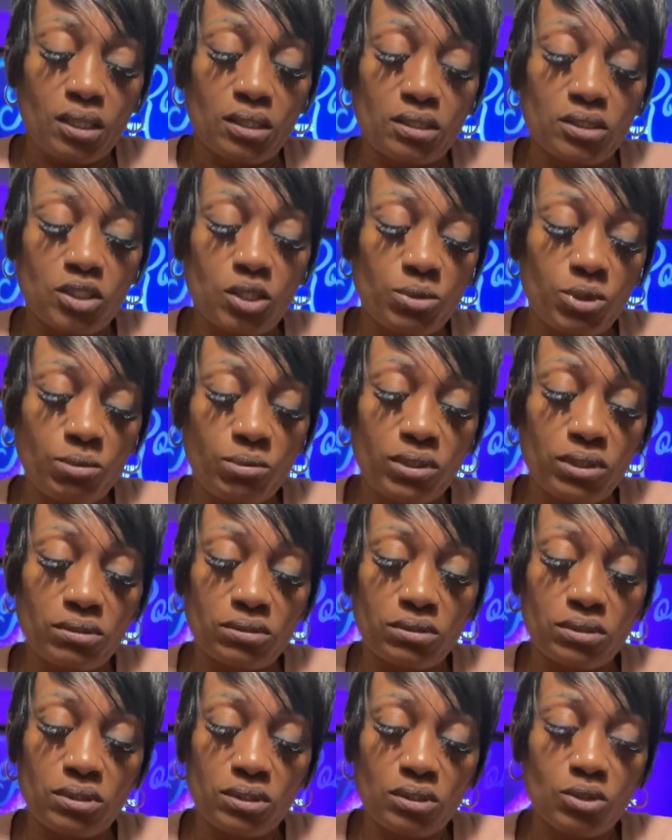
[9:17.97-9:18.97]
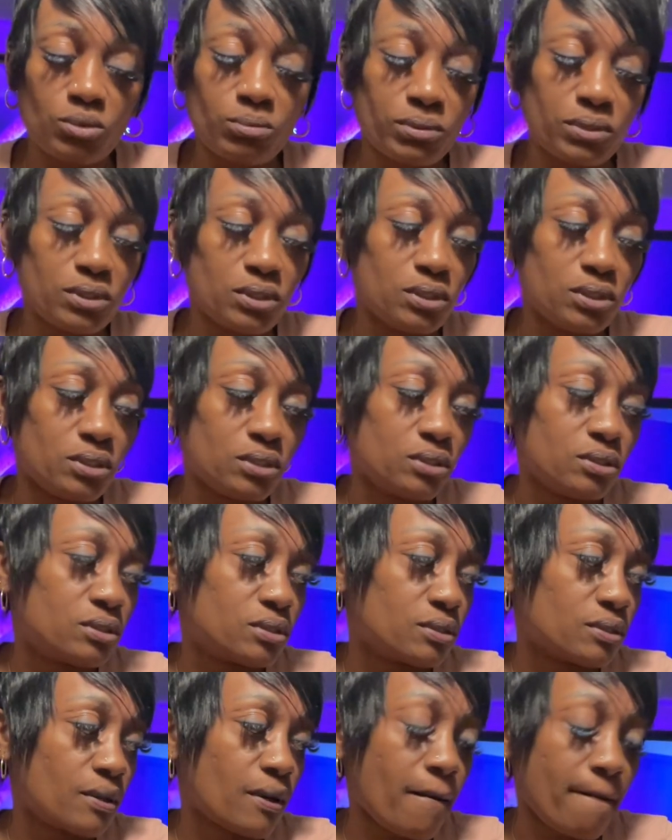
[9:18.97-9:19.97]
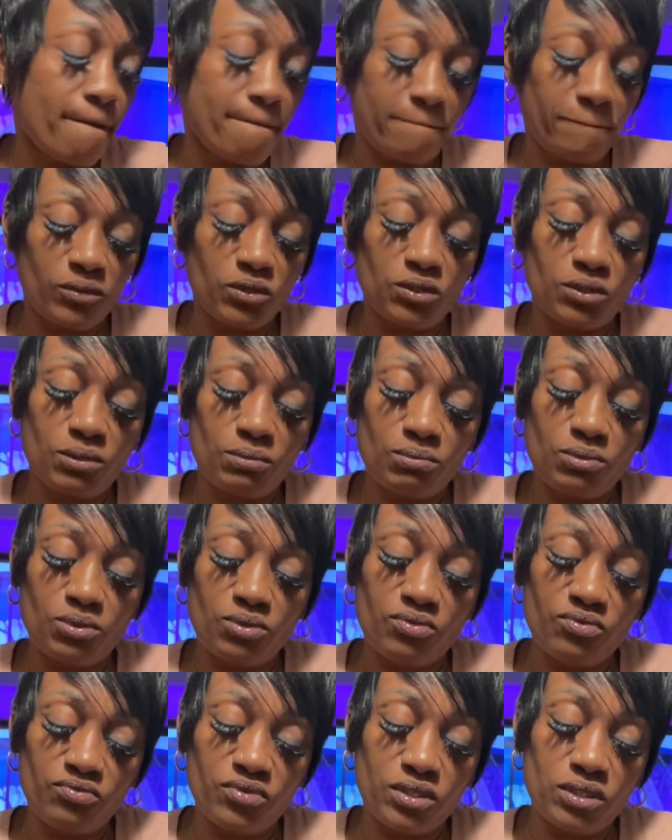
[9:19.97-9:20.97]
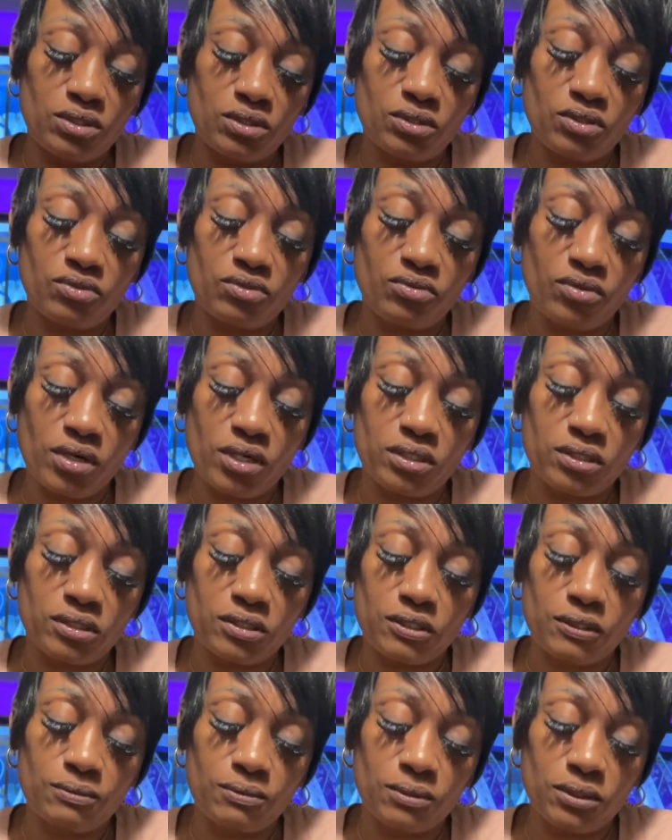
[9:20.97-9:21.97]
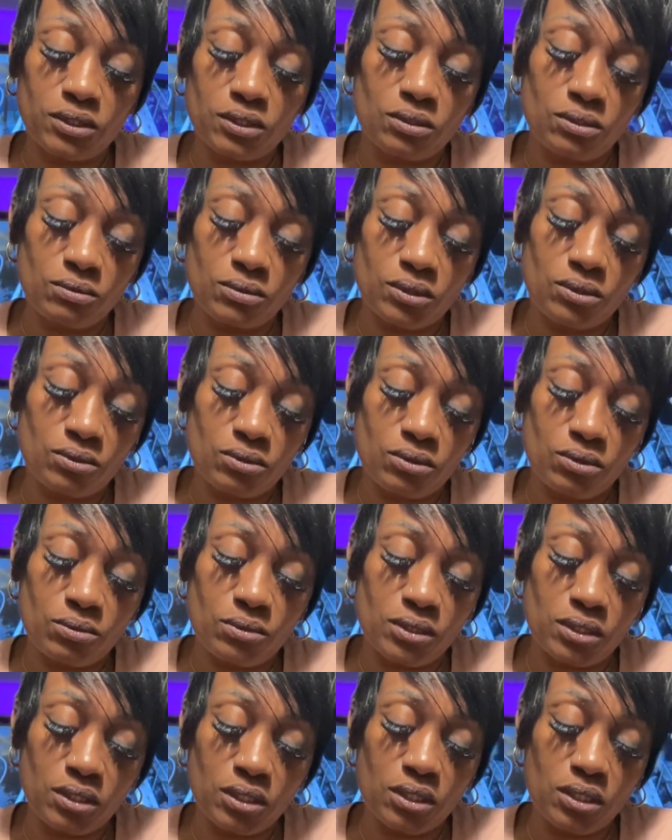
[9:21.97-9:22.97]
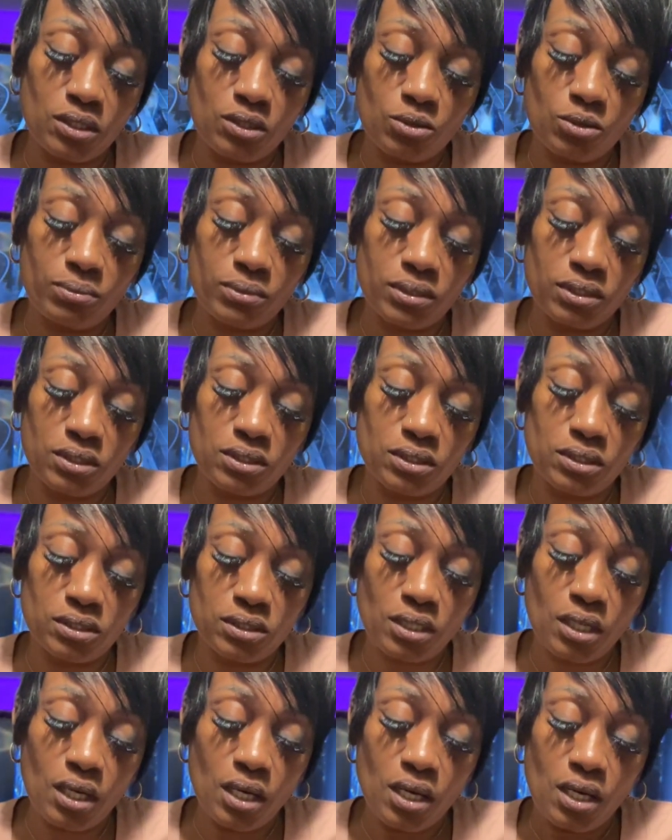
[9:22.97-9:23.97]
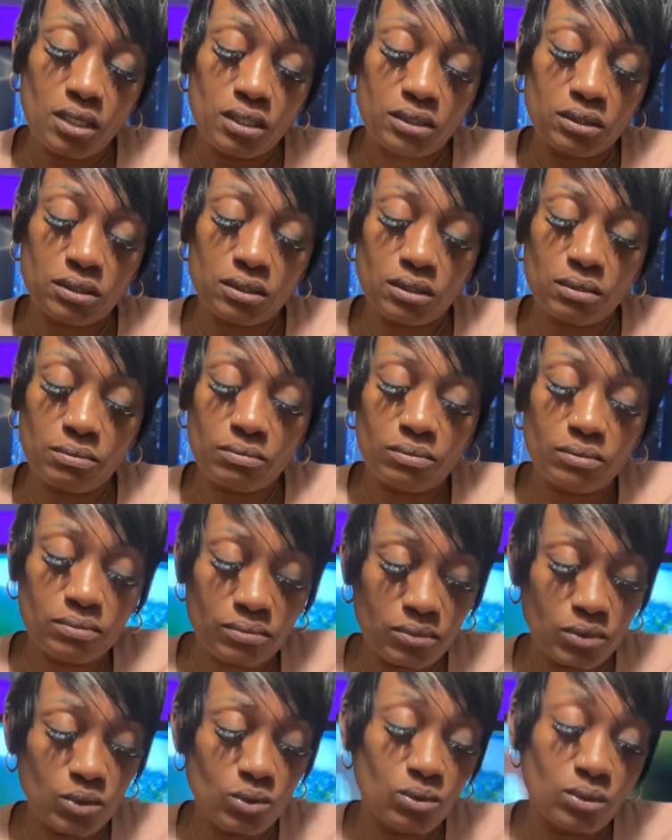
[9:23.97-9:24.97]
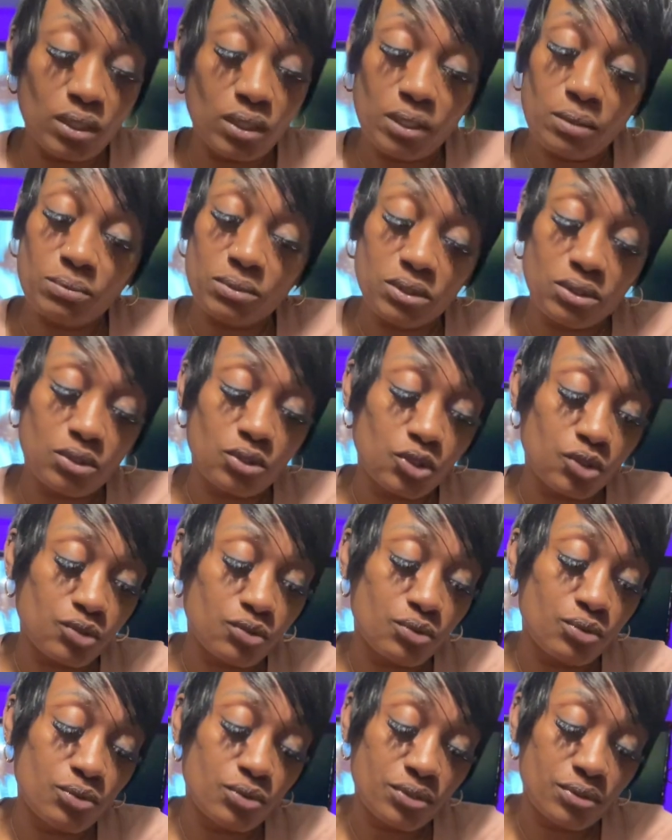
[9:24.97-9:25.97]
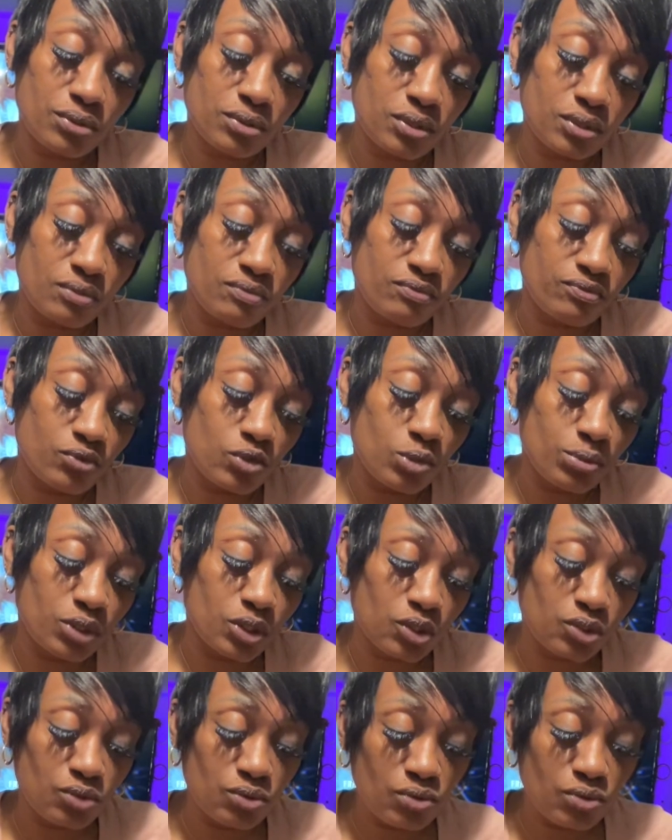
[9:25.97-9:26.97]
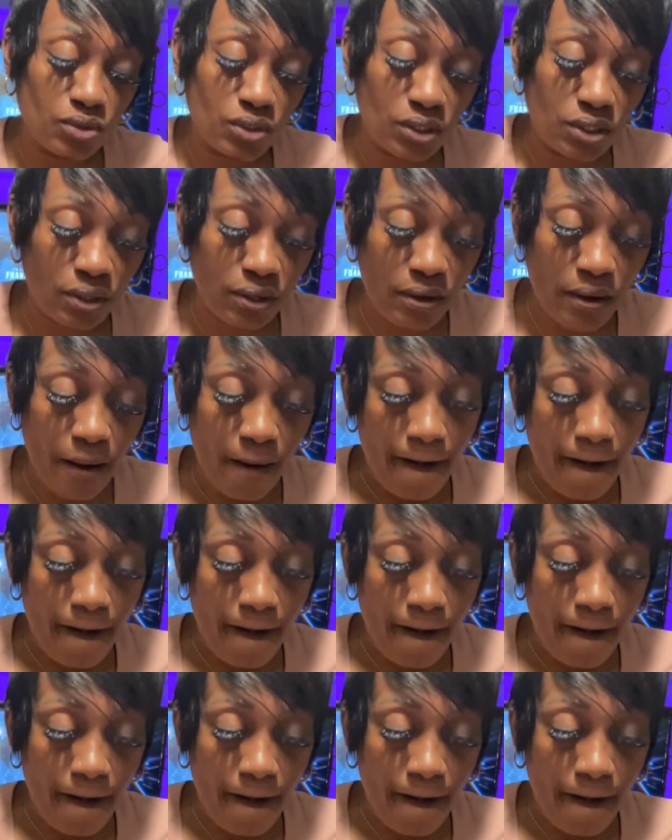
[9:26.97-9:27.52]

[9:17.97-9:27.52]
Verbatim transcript: Tell me about Leo, please. Someone, Venus rising. What's going on with Leo, please? Some, Oh, that was the truth. Some form of truth here.